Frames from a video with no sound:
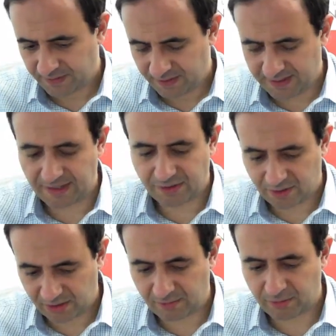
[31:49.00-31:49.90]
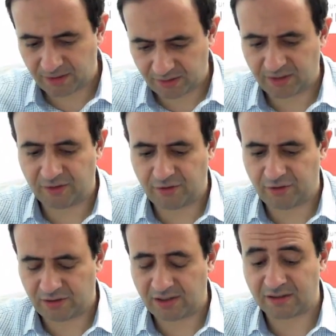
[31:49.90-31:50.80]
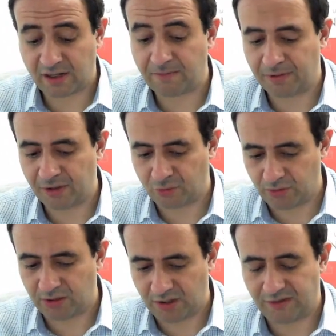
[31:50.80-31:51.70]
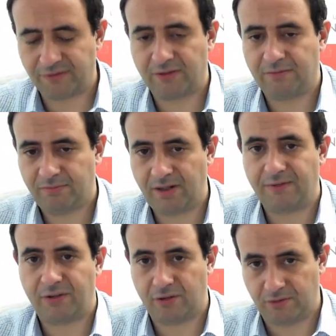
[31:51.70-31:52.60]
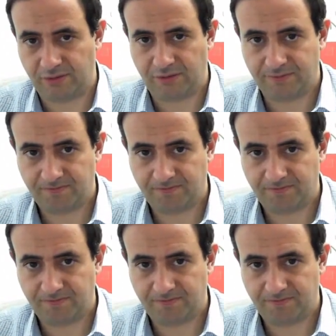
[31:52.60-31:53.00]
yes, some of these companies will offer private tokens.